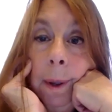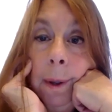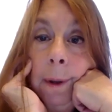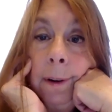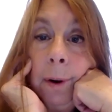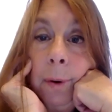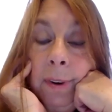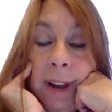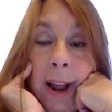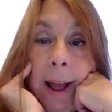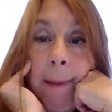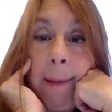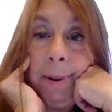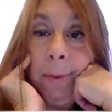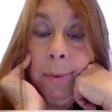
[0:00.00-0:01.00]
So I was
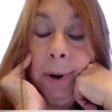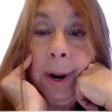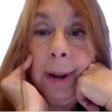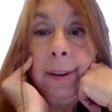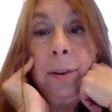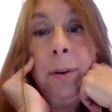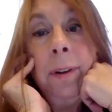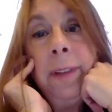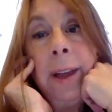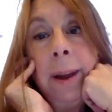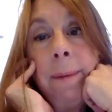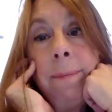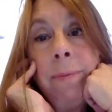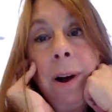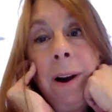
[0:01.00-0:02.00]
happy when I saw that
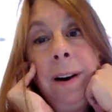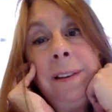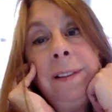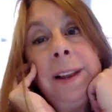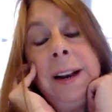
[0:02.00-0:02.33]
product that